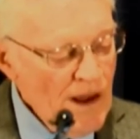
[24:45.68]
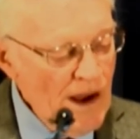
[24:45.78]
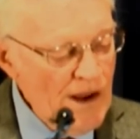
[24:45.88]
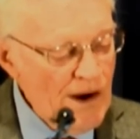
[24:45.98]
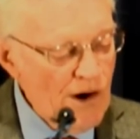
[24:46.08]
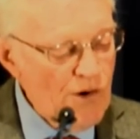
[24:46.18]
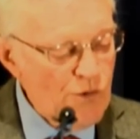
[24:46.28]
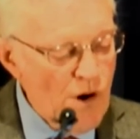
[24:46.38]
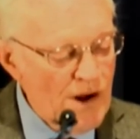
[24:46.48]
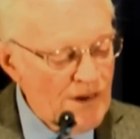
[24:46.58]
And here's
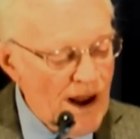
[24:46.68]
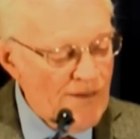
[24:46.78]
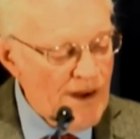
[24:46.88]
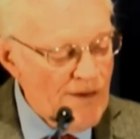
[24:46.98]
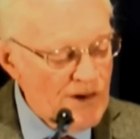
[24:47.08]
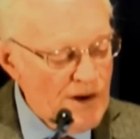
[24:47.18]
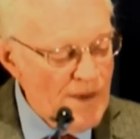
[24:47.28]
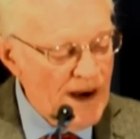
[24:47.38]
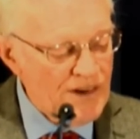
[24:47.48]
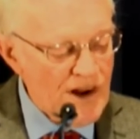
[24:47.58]
one that I've given you
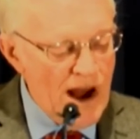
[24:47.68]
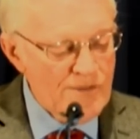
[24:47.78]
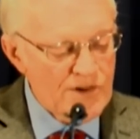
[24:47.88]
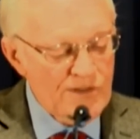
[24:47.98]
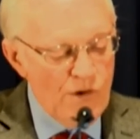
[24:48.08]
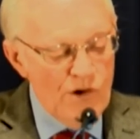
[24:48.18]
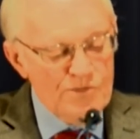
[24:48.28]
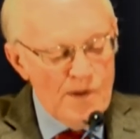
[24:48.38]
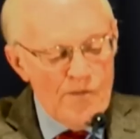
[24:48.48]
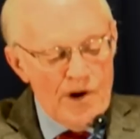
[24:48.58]
many times, of course,
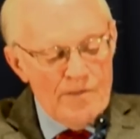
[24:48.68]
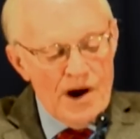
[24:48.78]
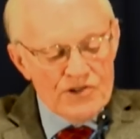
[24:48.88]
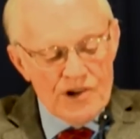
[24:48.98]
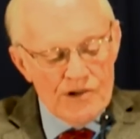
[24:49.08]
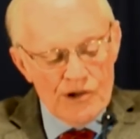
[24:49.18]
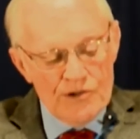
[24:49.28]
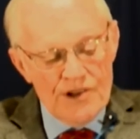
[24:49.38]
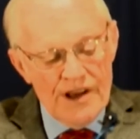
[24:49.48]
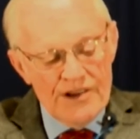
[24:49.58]
but we must
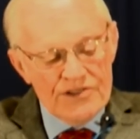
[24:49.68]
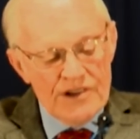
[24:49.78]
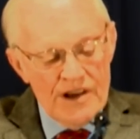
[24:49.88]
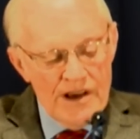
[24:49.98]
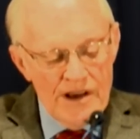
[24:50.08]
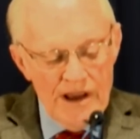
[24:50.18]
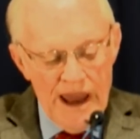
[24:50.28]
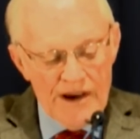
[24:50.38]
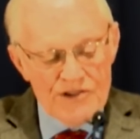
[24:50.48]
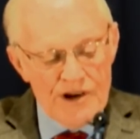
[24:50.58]
include this.
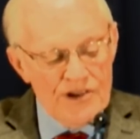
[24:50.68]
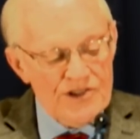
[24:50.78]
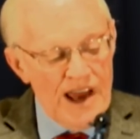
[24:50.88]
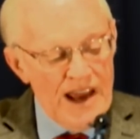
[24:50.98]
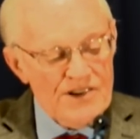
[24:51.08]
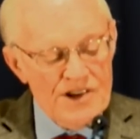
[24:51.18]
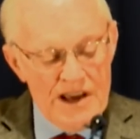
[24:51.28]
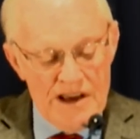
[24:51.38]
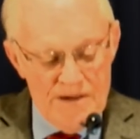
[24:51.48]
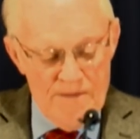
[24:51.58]
Exodus
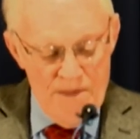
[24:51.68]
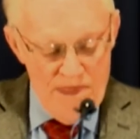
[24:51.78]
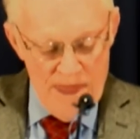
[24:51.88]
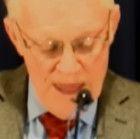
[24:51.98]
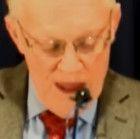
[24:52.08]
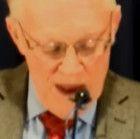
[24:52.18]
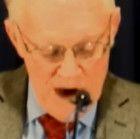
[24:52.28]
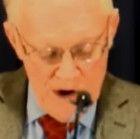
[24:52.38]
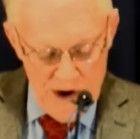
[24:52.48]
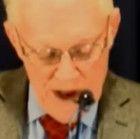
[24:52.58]
18,
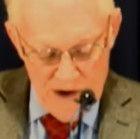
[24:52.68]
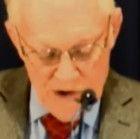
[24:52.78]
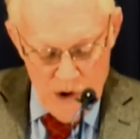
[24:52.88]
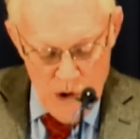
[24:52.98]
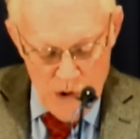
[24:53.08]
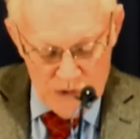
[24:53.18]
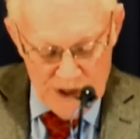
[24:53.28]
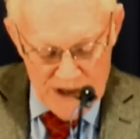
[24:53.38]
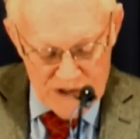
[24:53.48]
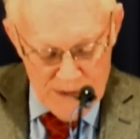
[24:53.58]
here in your Old
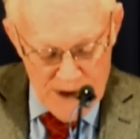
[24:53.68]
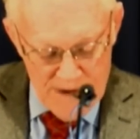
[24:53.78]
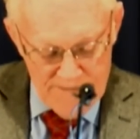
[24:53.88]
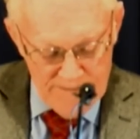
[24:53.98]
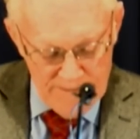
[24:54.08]
Testament.